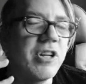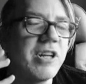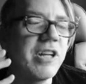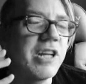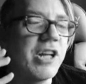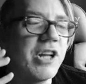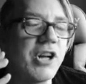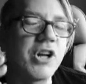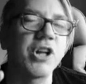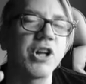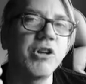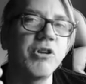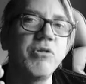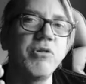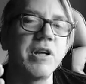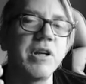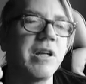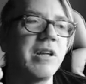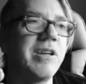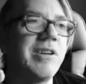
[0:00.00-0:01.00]
you can
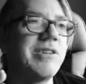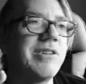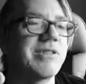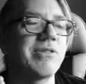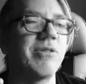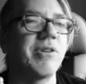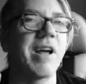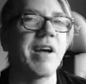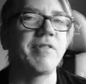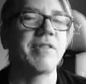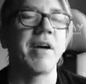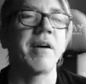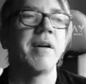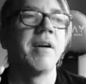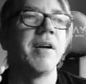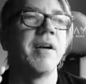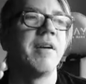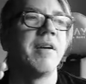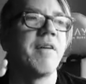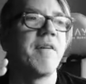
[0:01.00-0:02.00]
include it. You just don't have
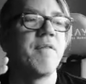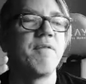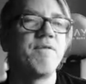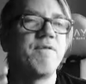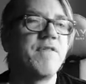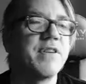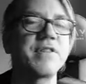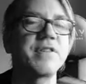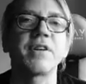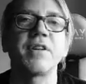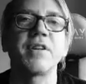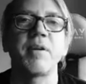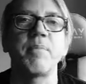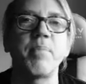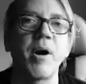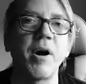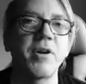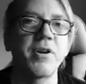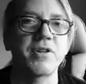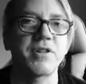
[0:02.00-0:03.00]
to physically
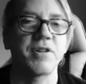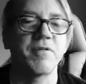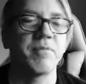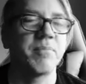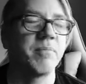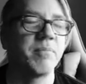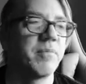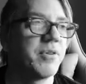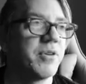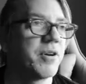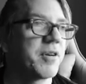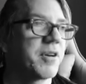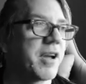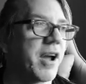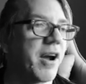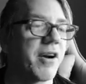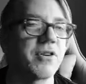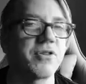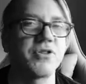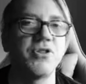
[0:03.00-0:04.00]
punish them, your
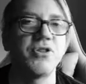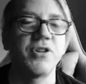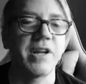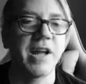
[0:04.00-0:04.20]
characters.